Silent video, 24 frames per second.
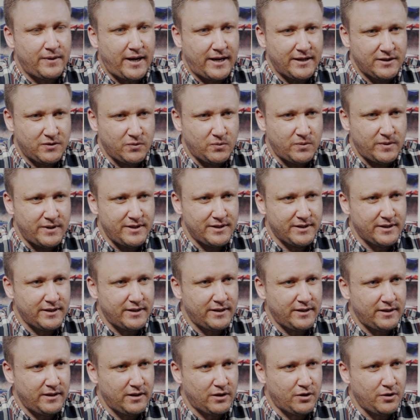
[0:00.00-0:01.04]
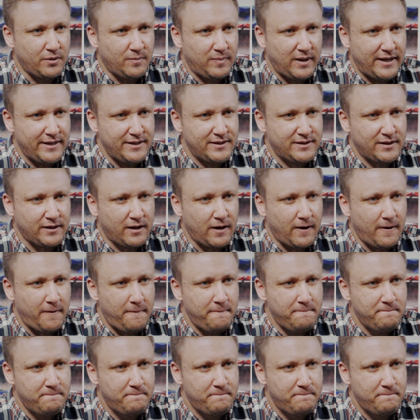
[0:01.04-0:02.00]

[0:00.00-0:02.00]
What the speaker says: that's always a good place to go.